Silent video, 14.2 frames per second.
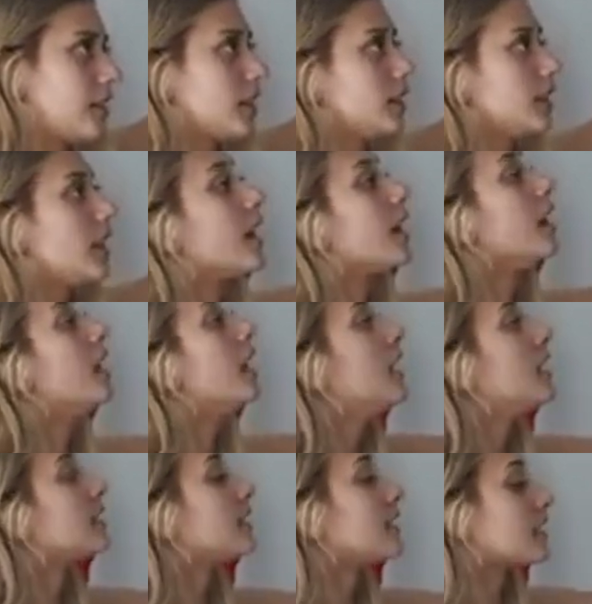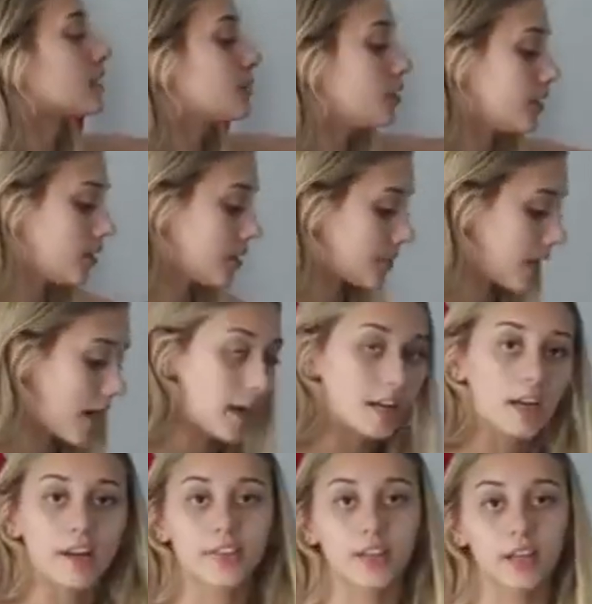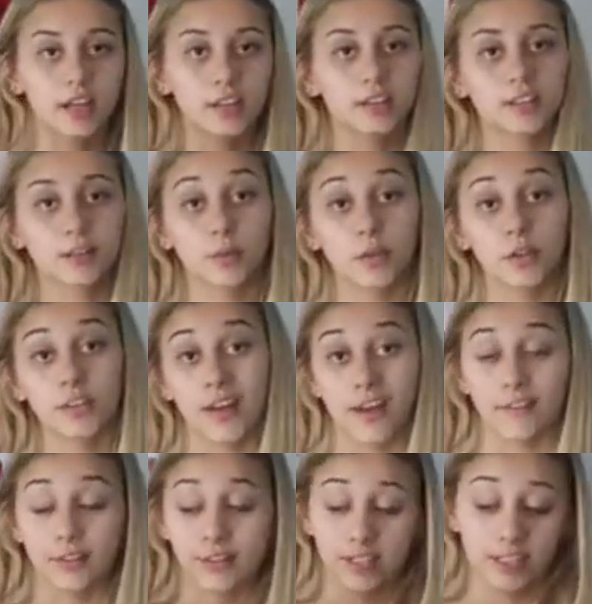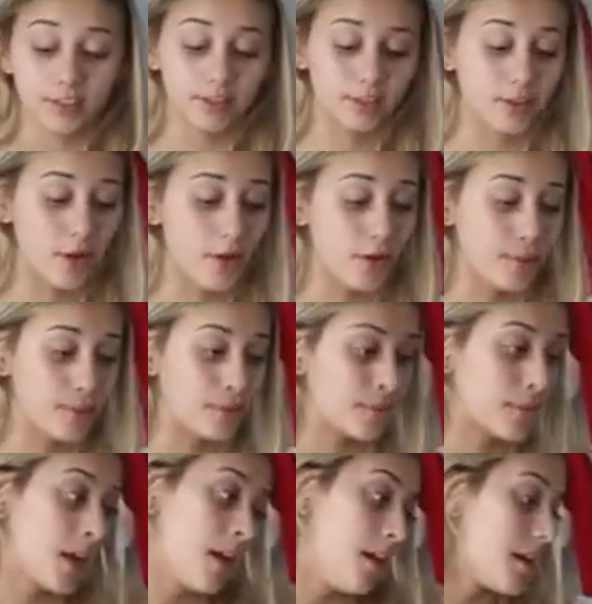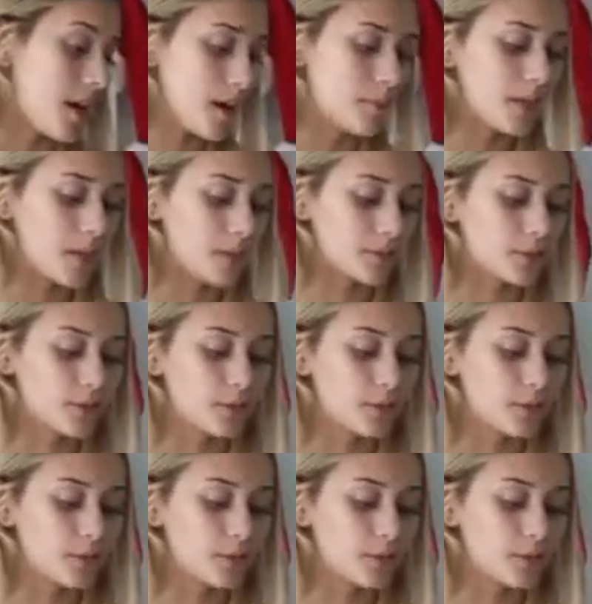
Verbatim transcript: I think, yeah. It says small on the bag. I think I got a small in everything, so, I mean, I'm